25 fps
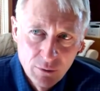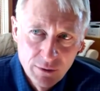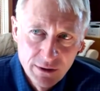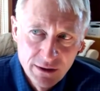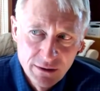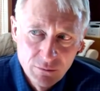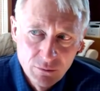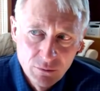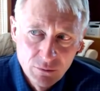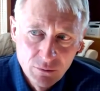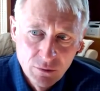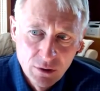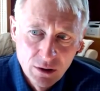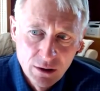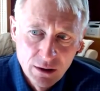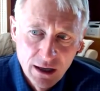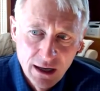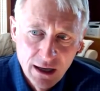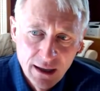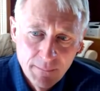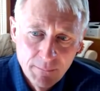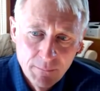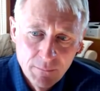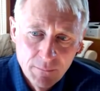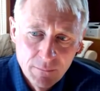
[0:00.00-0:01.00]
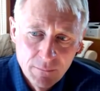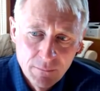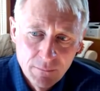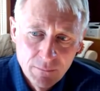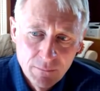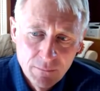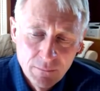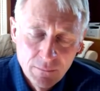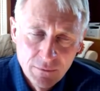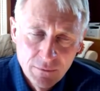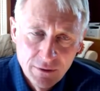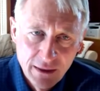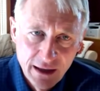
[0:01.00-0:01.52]
We um,
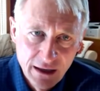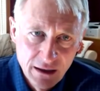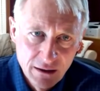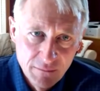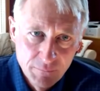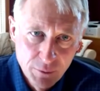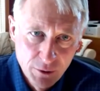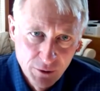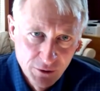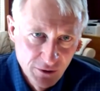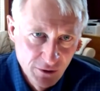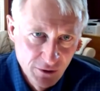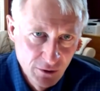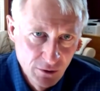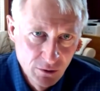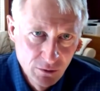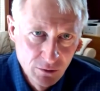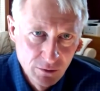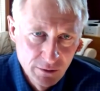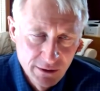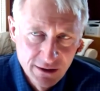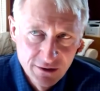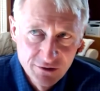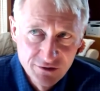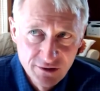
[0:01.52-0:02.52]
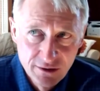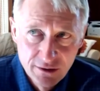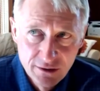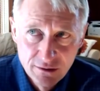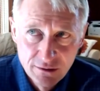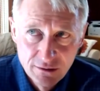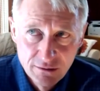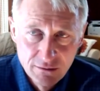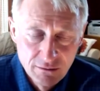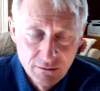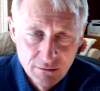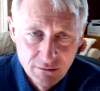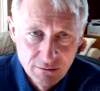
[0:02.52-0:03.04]
they Purdue is
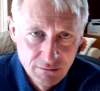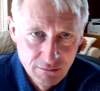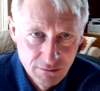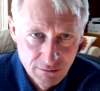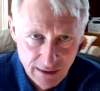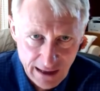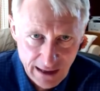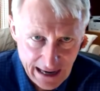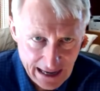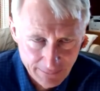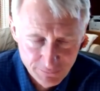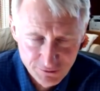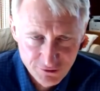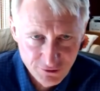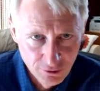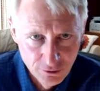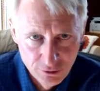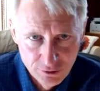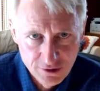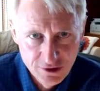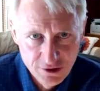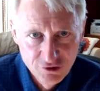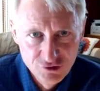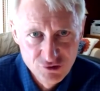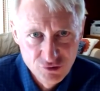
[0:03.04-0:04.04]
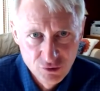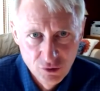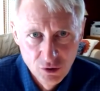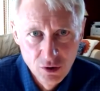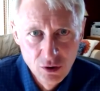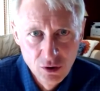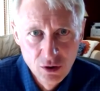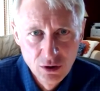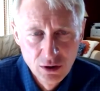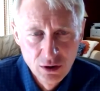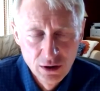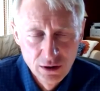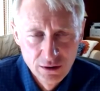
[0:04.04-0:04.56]
in absolute
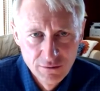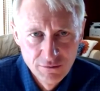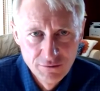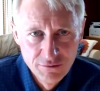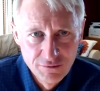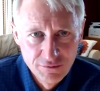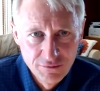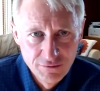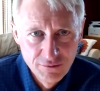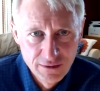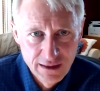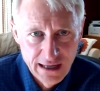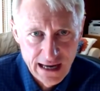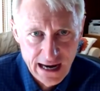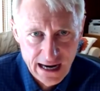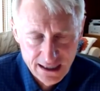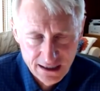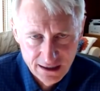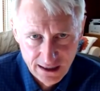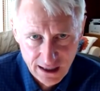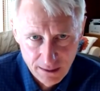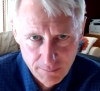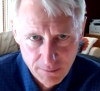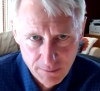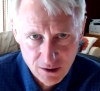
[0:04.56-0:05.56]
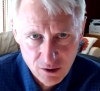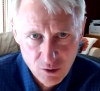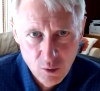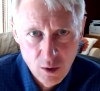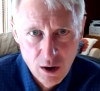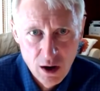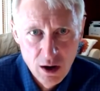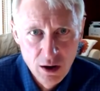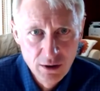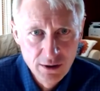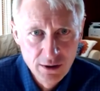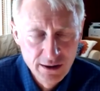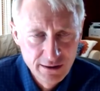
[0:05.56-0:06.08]
control of the academic
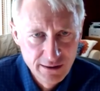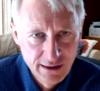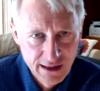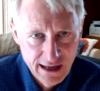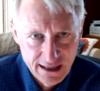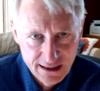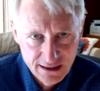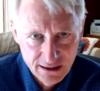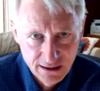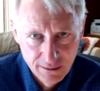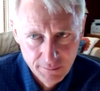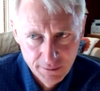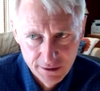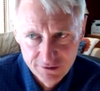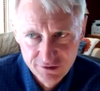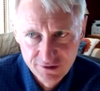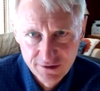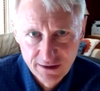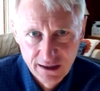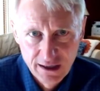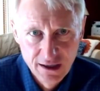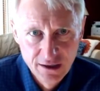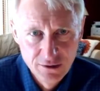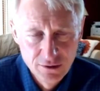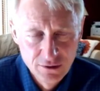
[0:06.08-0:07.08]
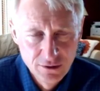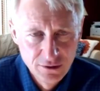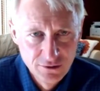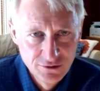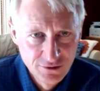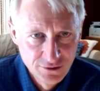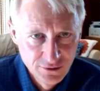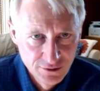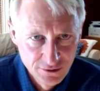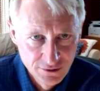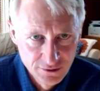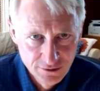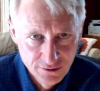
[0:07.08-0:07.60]
quality, the academic standards,